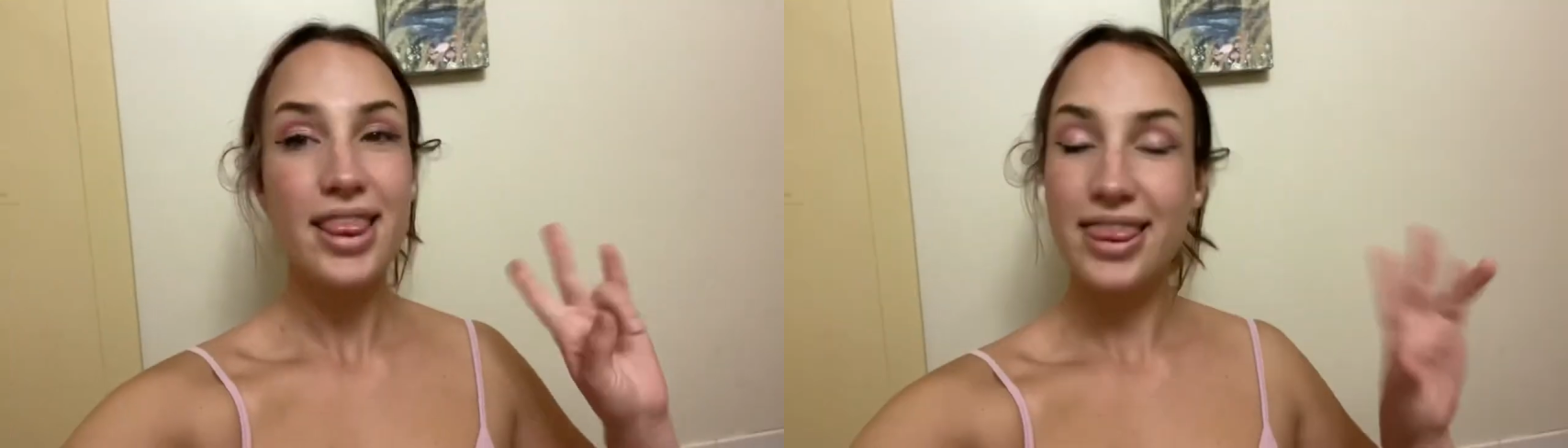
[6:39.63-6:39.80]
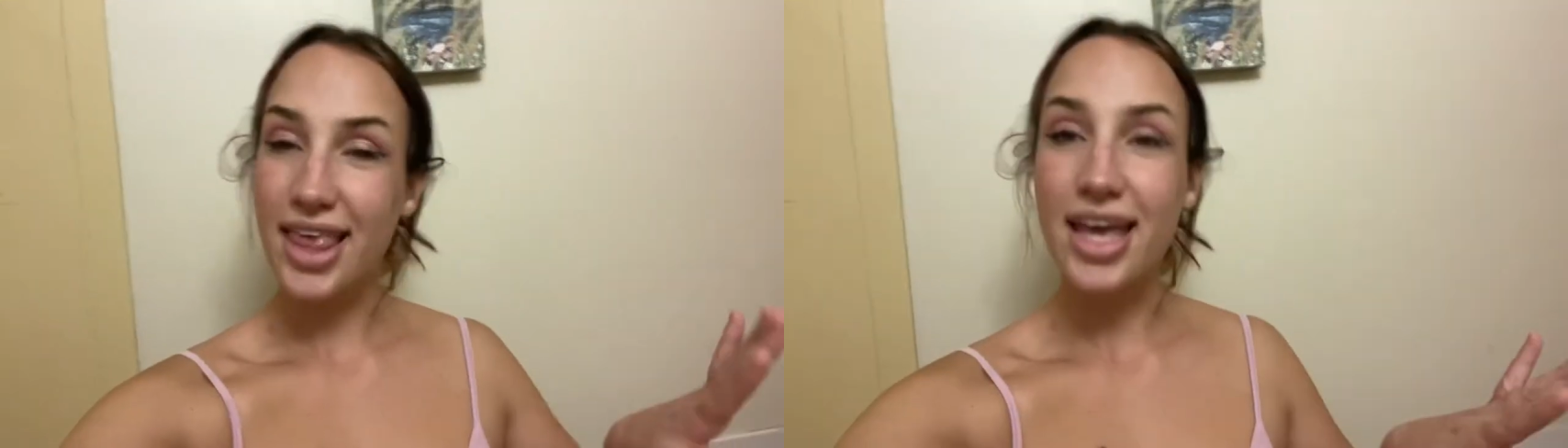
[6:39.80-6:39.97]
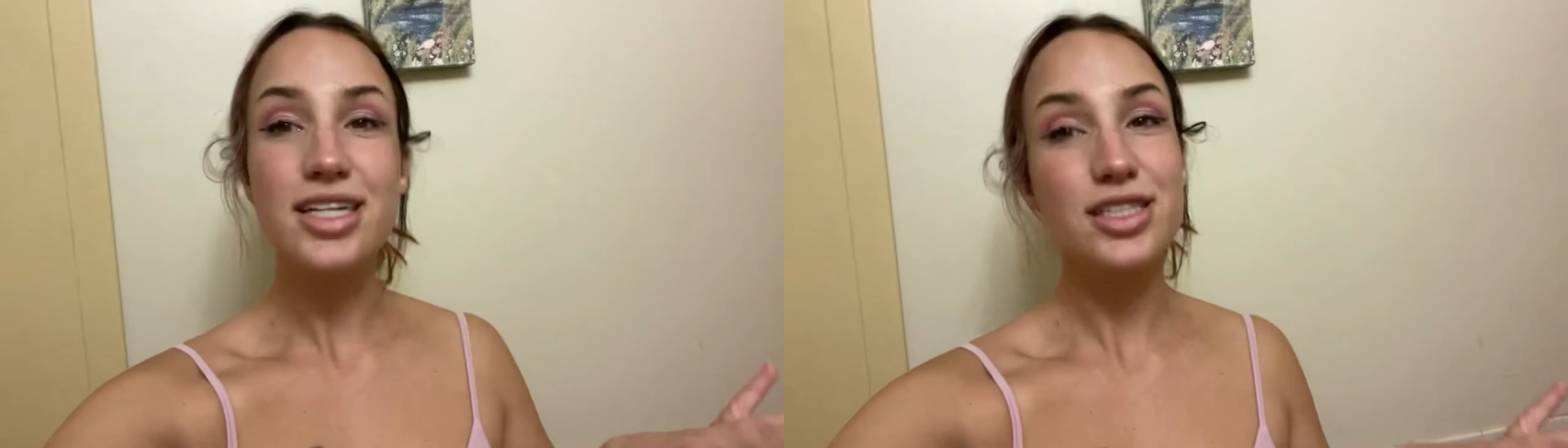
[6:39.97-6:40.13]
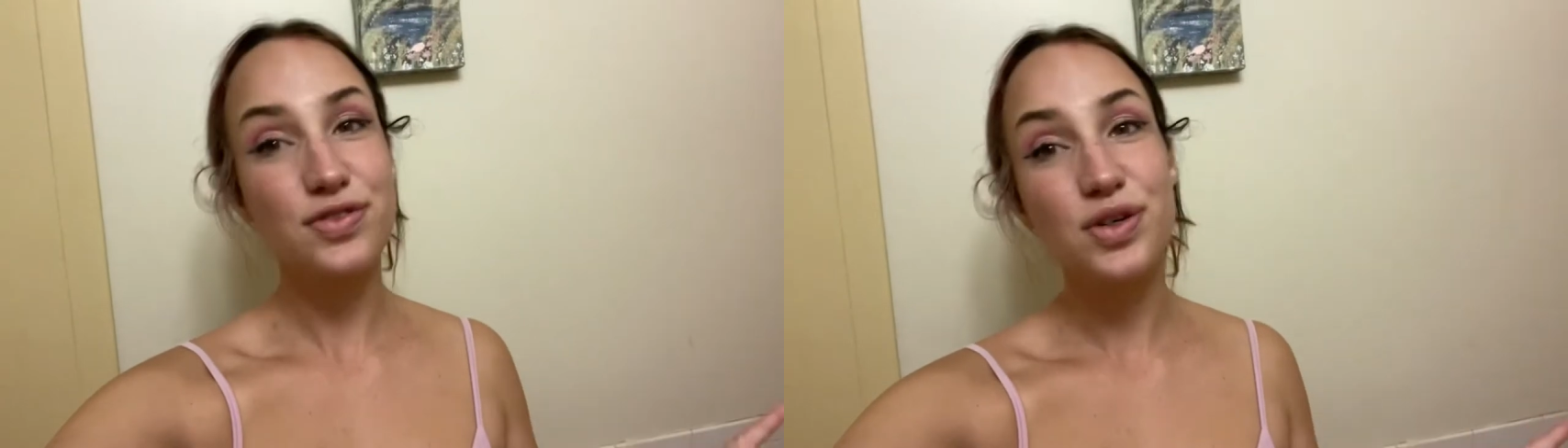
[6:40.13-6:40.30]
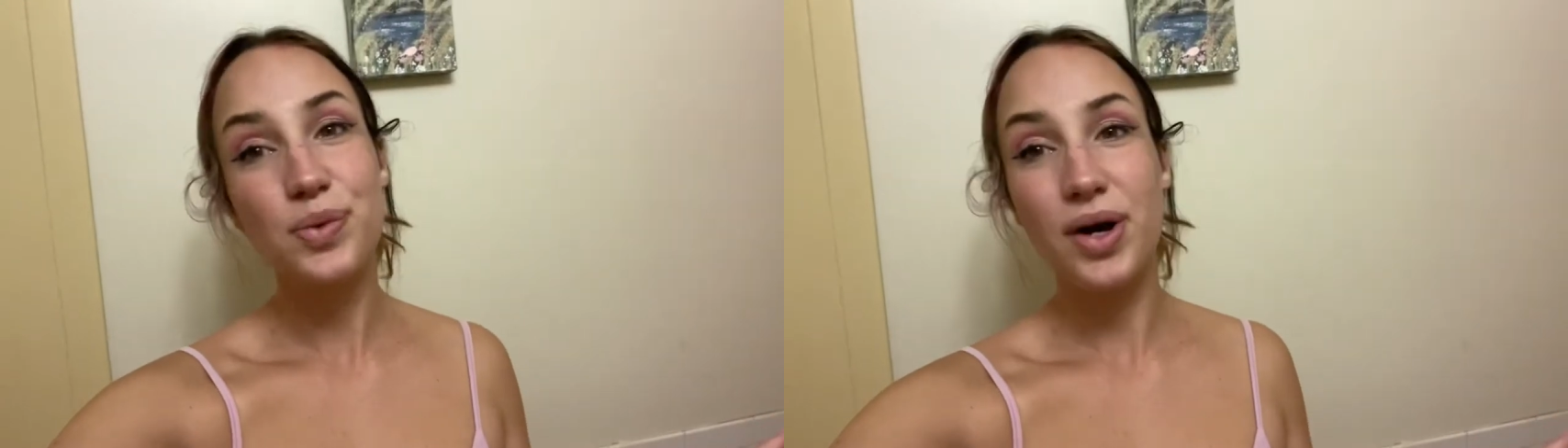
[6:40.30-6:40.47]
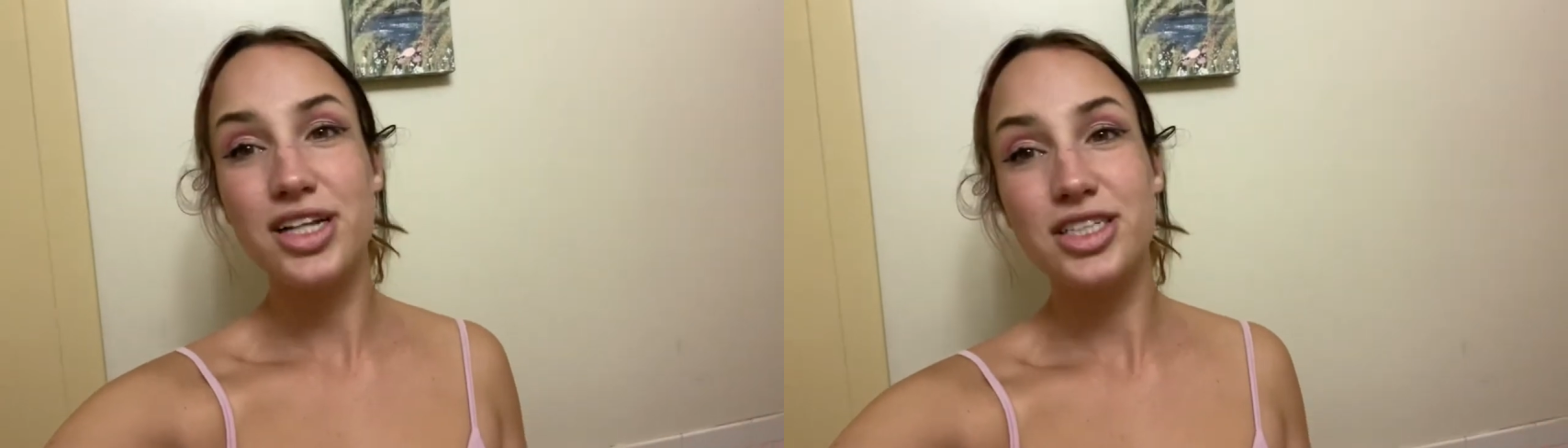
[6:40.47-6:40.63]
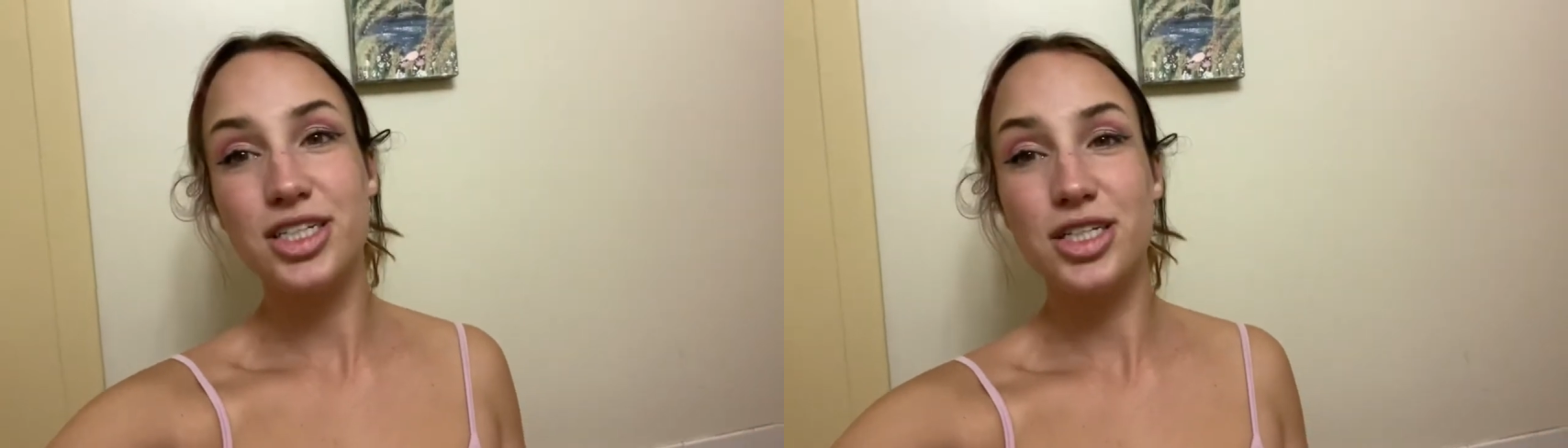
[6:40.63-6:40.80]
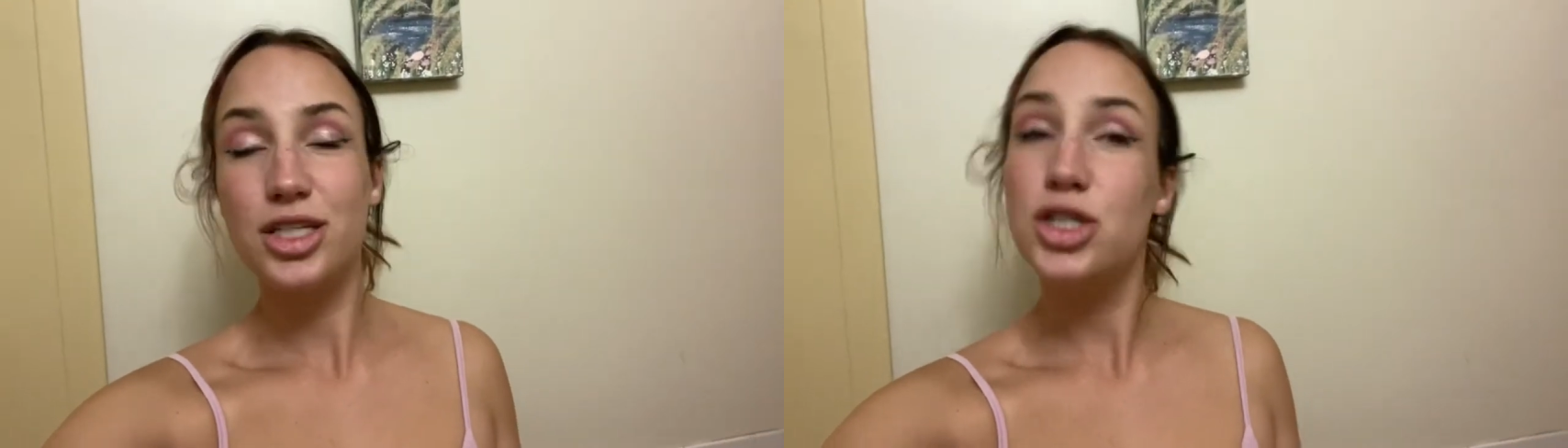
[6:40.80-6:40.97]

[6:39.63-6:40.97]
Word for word: Thanks for watching The